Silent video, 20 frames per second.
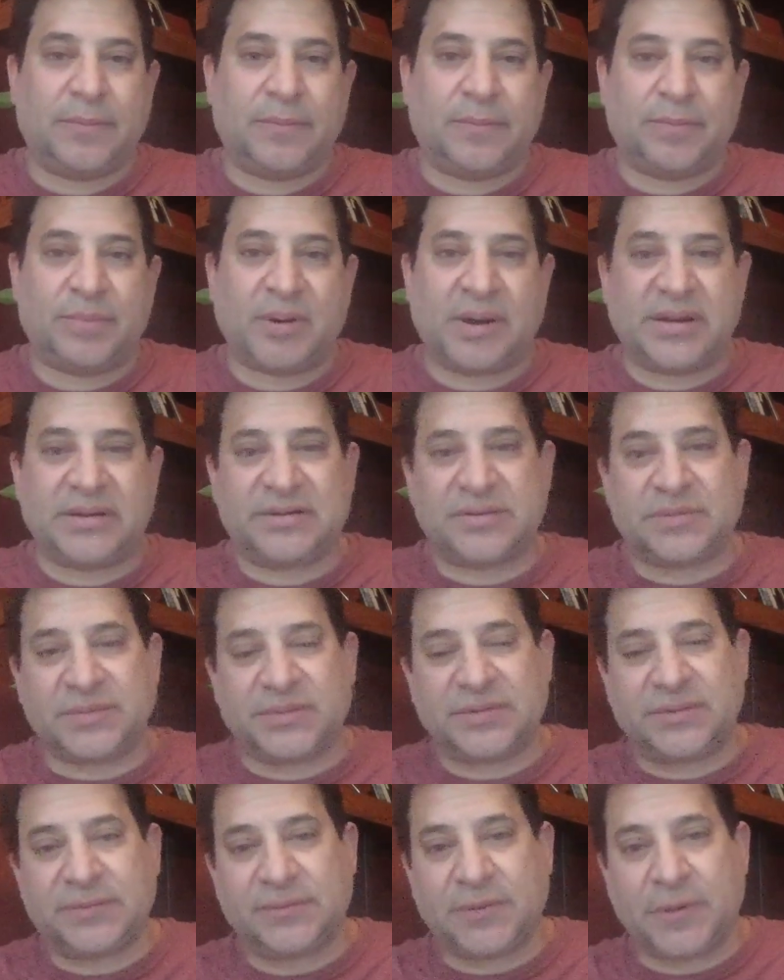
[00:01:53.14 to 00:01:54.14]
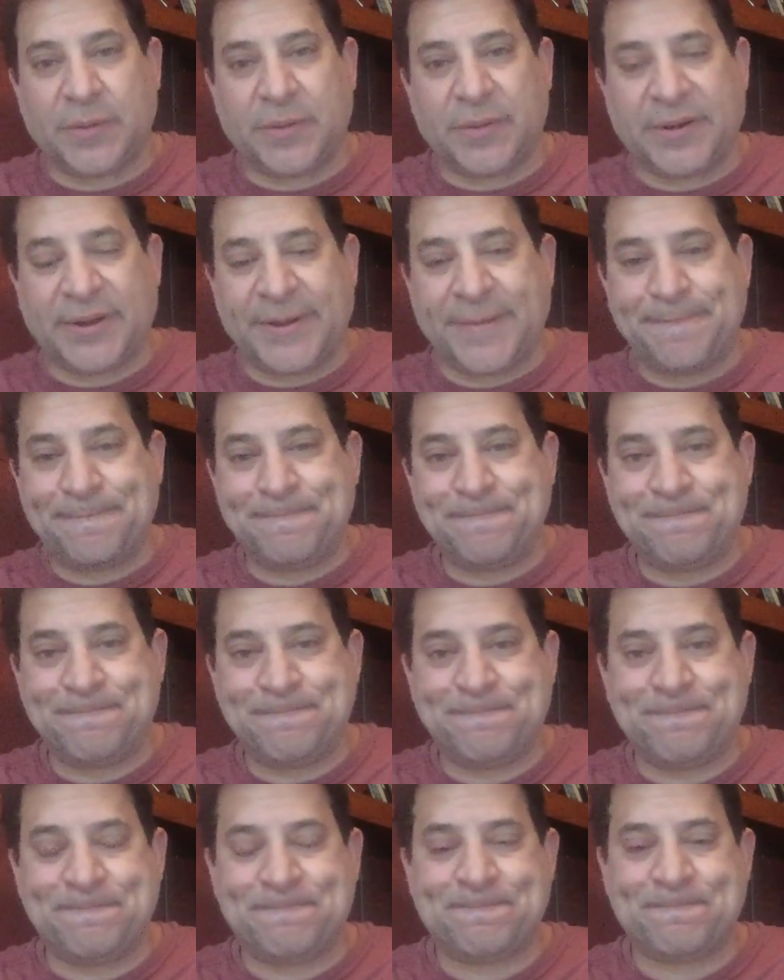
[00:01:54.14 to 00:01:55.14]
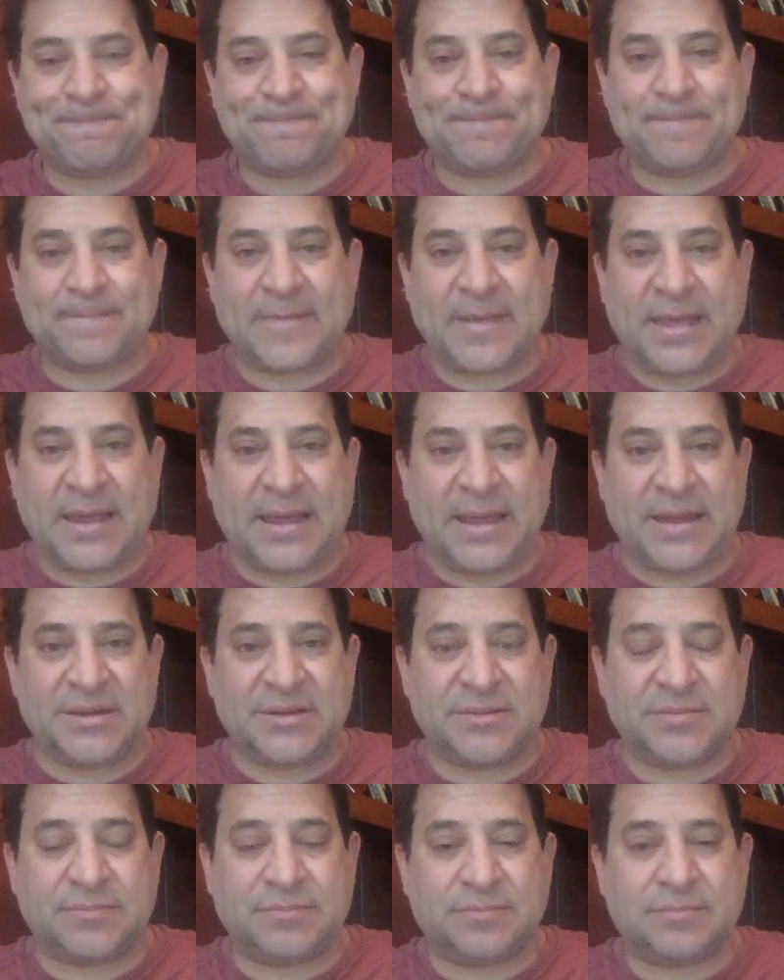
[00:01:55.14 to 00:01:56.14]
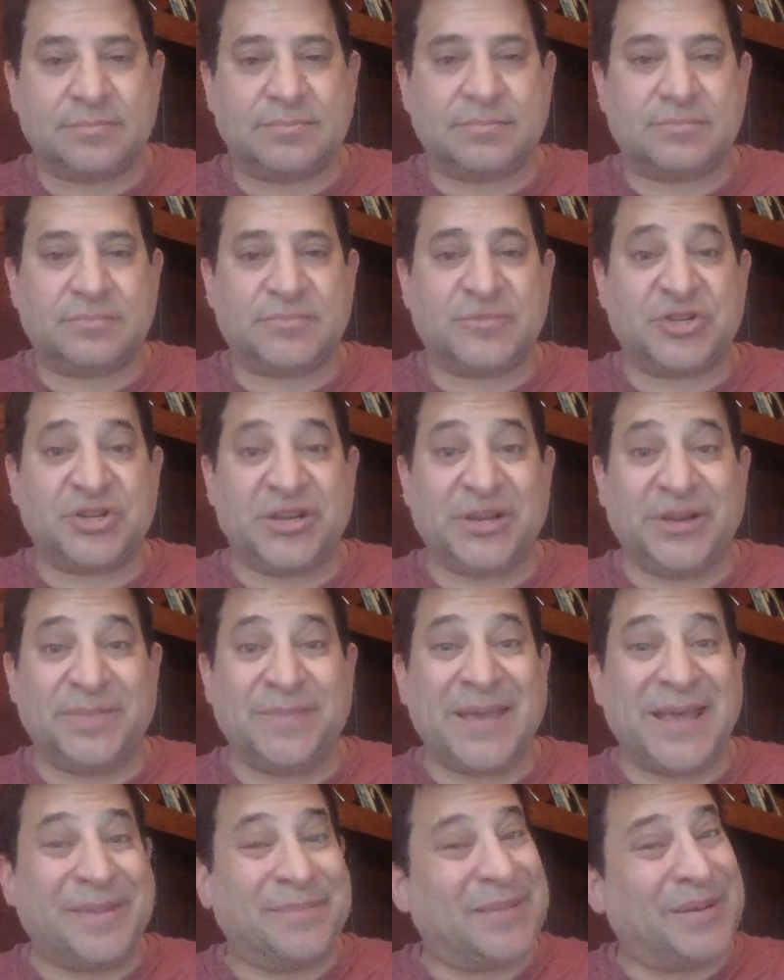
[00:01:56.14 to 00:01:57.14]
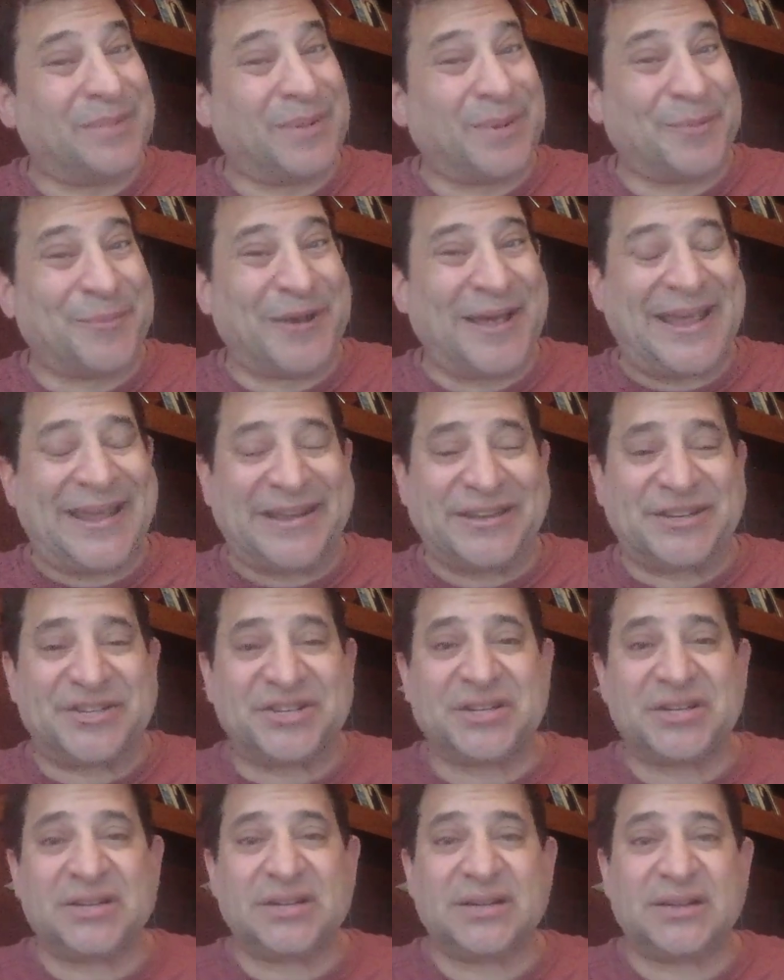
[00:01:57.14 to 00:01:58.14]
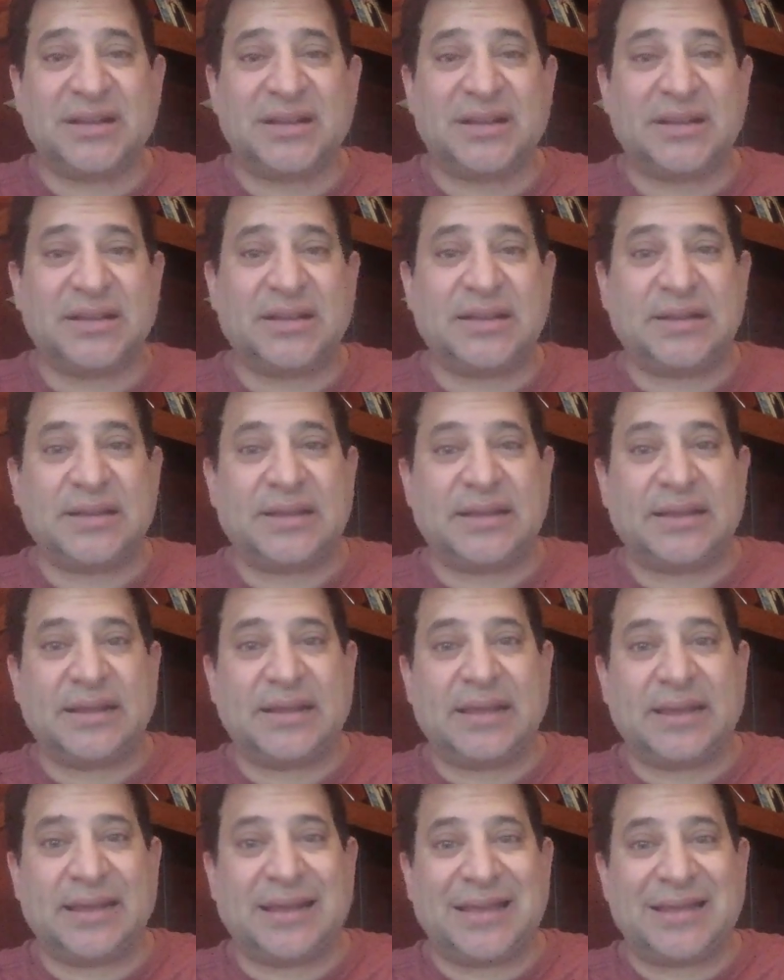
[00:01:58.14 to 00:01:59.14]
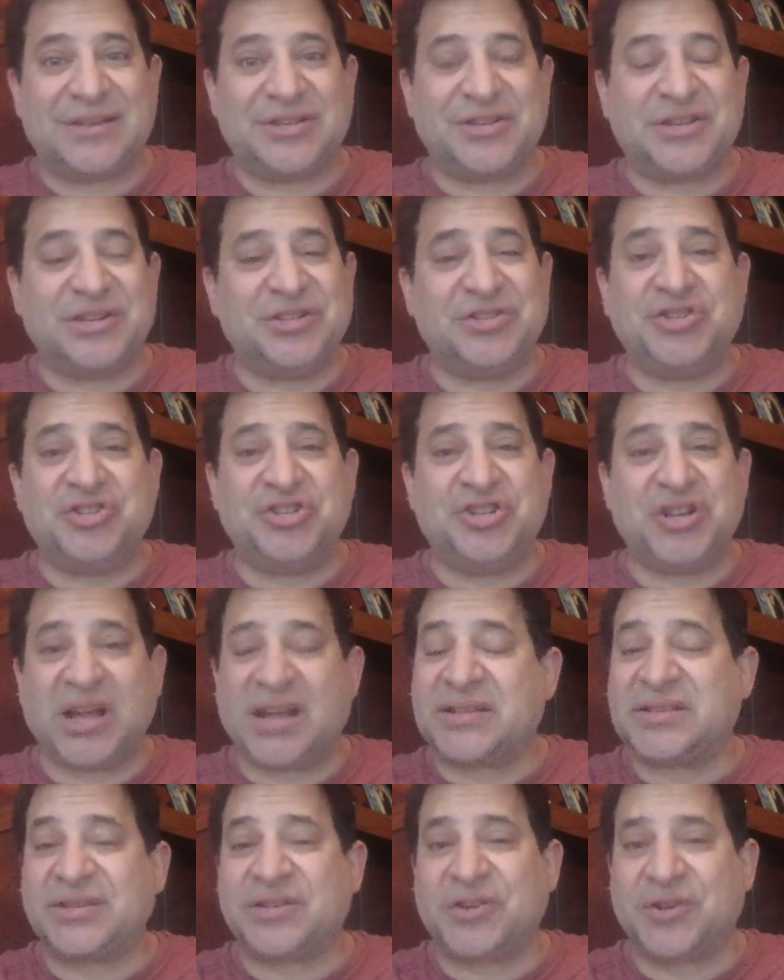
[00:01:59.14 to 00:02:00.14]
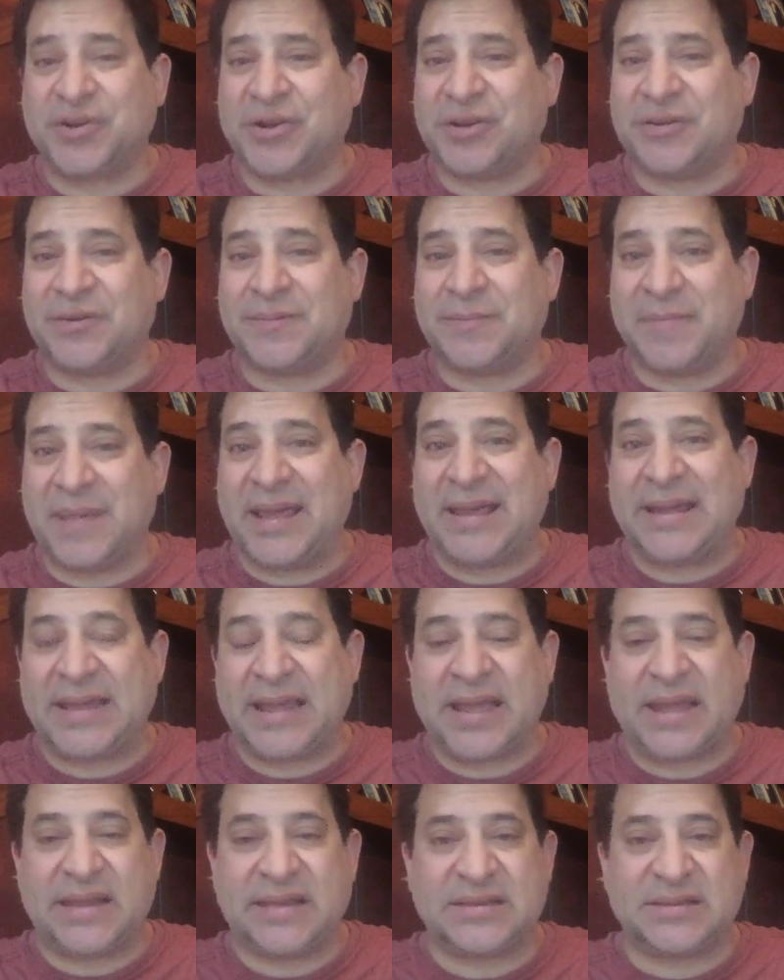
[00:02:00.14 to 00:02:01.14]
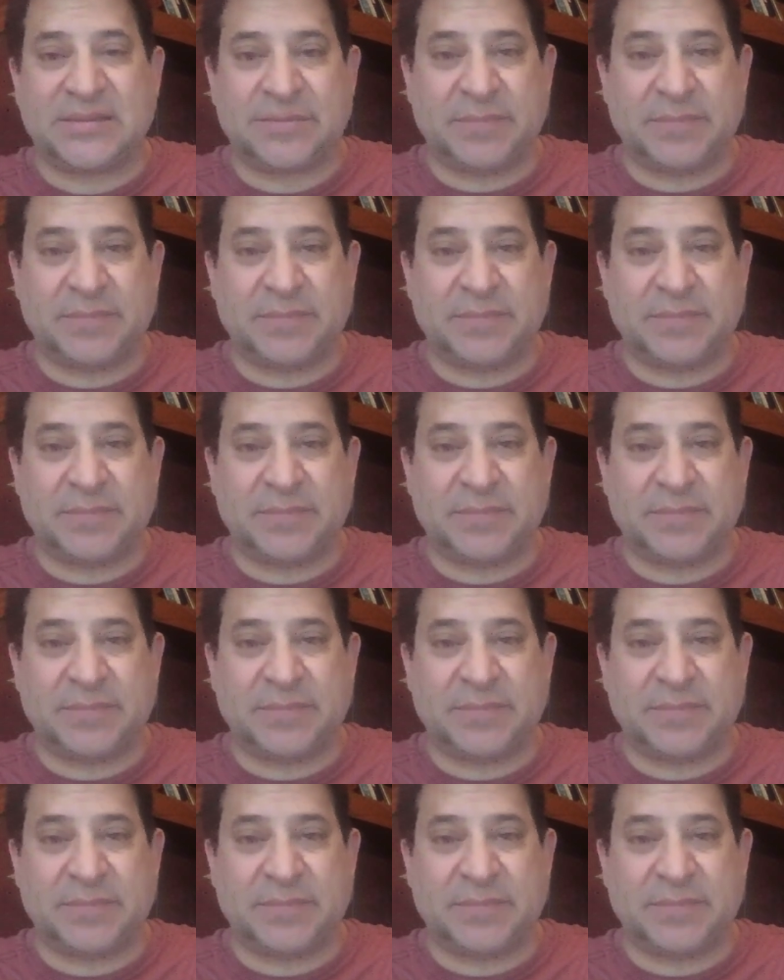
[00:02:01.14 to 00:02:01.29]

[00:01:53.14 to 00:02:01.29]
Price was going up, and she made minimum wage, and she just couldn't make ends